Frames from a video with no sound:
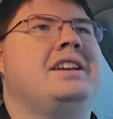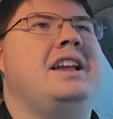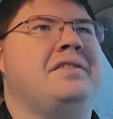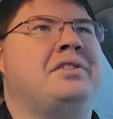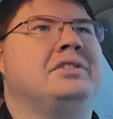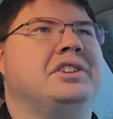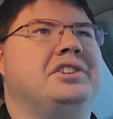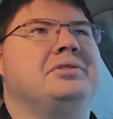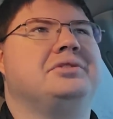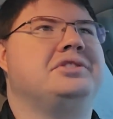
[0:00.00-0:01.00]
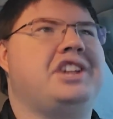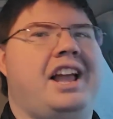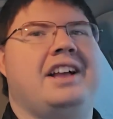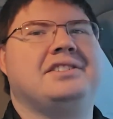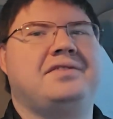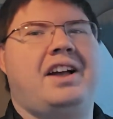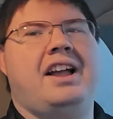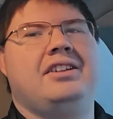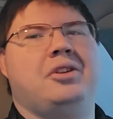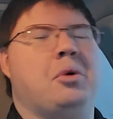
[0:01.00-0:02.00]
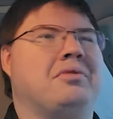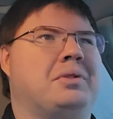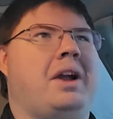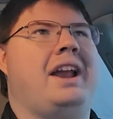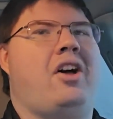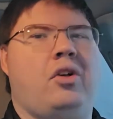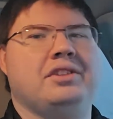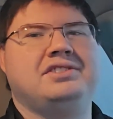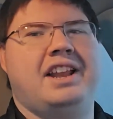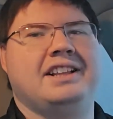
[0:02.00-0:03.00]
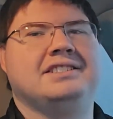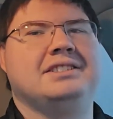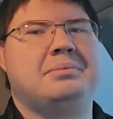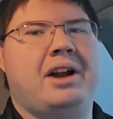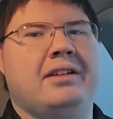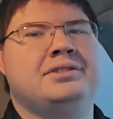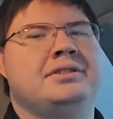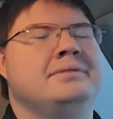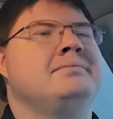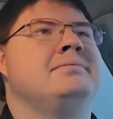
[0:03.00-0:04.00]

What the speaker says: if there's a user.js file, override all the settings in the browser.